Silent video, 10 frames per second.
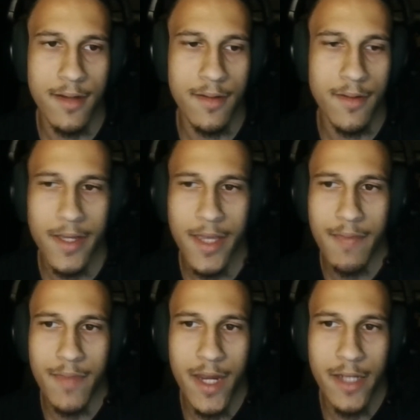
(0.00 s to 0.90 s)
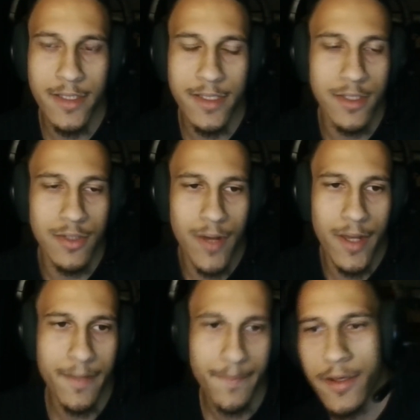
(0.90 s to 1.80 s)
I don't know, a game that I just
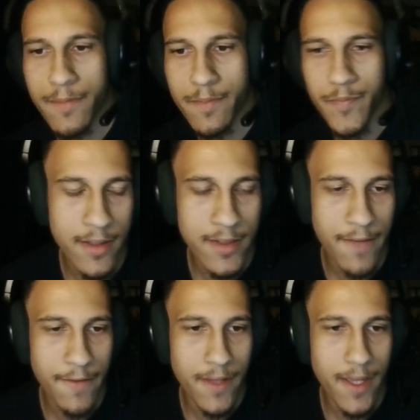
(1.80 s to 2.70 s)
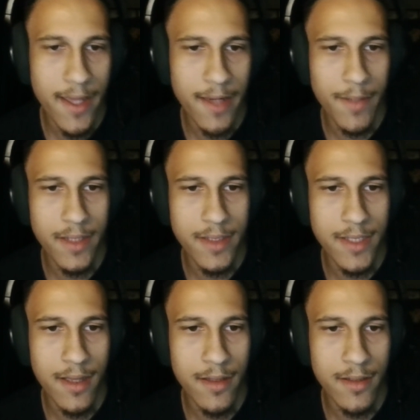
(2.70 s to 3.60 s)
enjoy. You know, It'll never let anybody
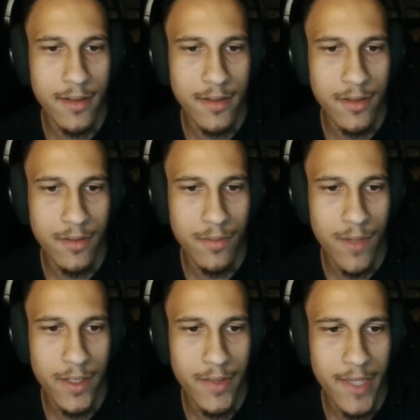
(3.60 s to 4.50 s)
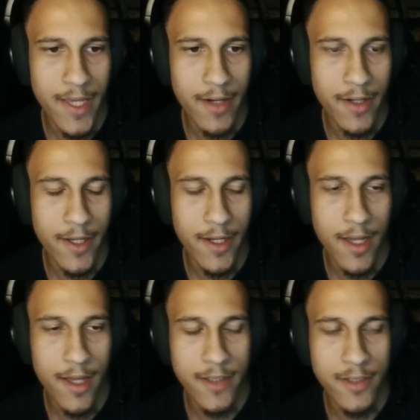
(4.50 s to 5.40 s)
tell you what you can or
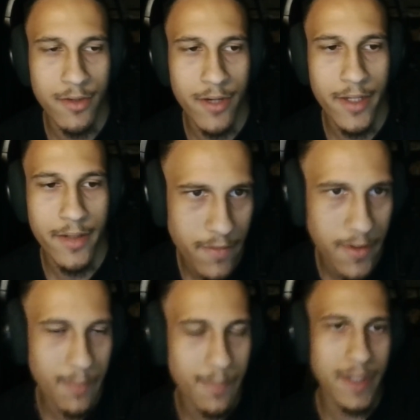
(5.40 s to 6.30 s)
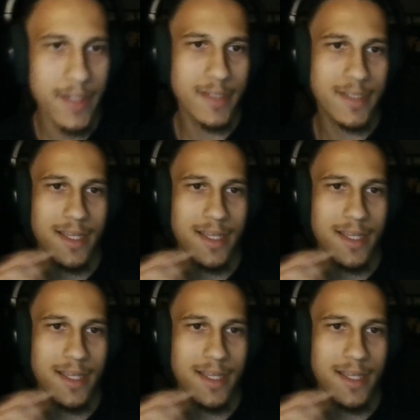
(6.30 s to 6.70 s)
cannot enjoy. Olivia B